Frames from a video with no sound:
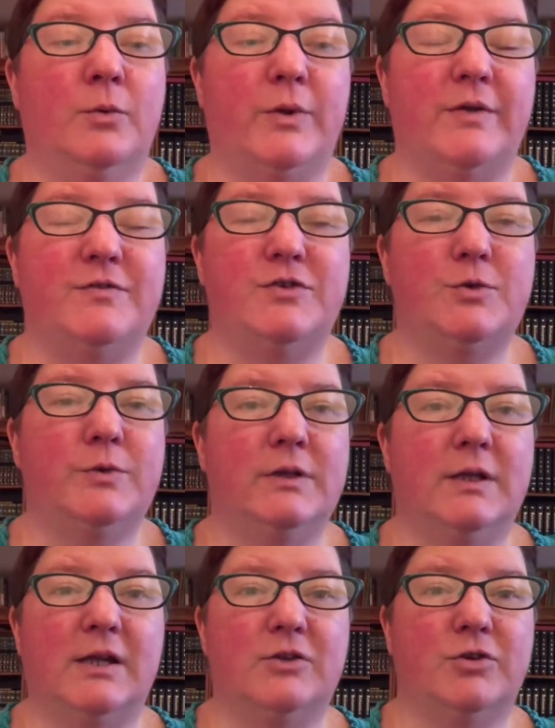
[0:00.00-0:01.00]
We have 2 in
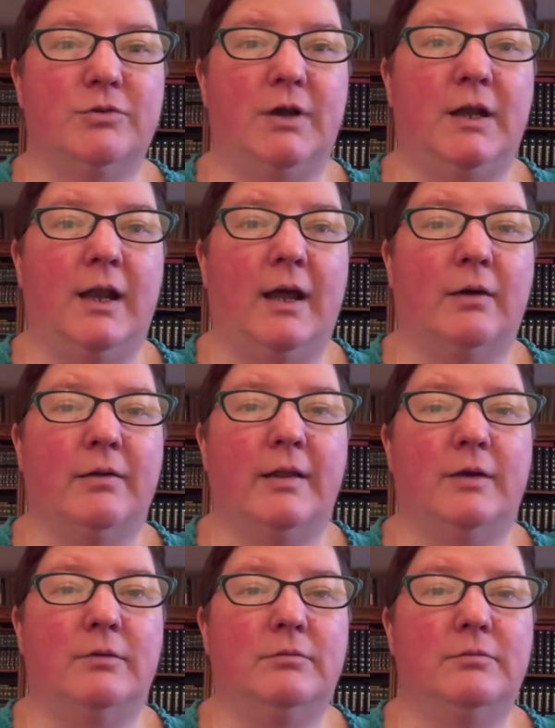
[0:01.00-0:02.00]
the kitchen right now
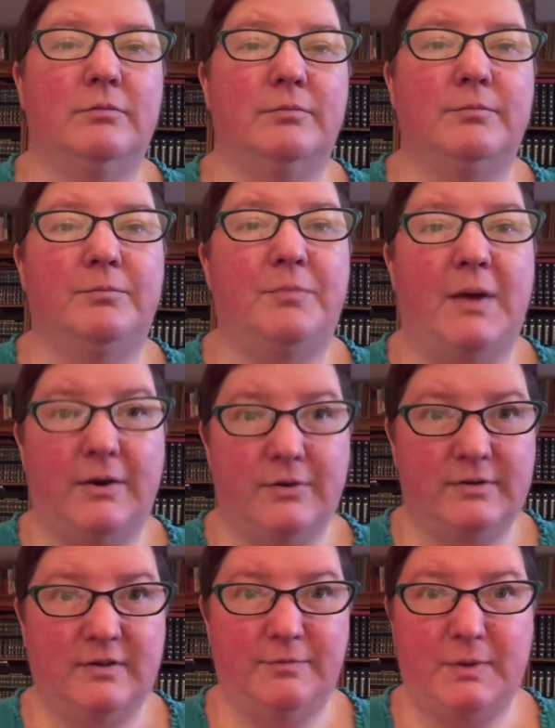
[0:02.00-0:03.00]
that
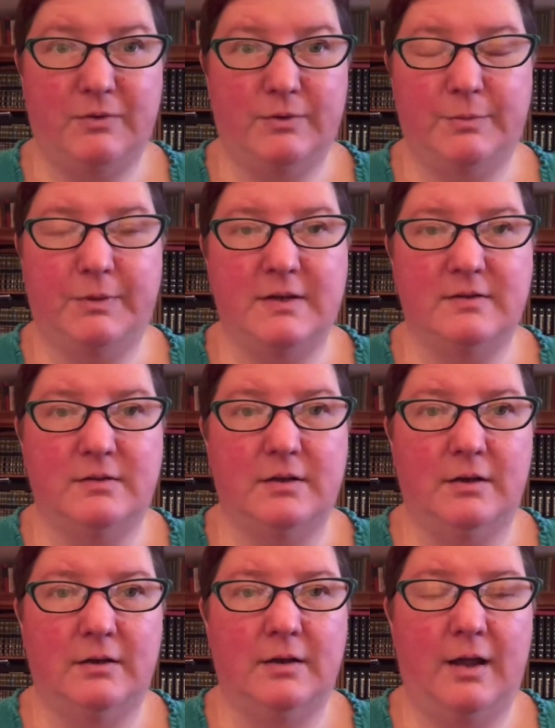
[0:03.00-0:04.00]
batteries have been replaced
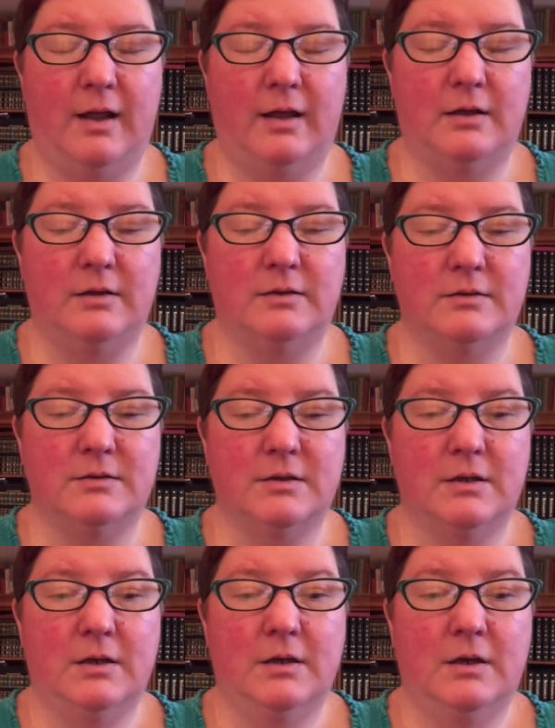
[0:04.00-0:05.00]
in, and
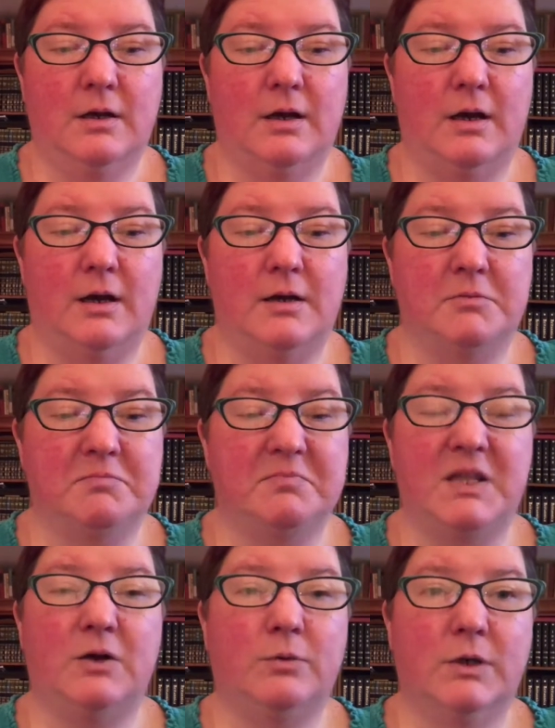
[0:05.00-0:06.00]

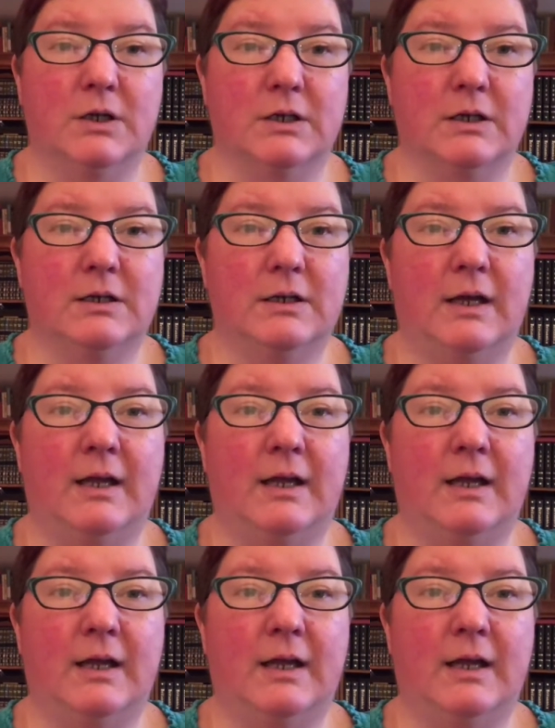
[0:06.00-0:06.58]
they don't work.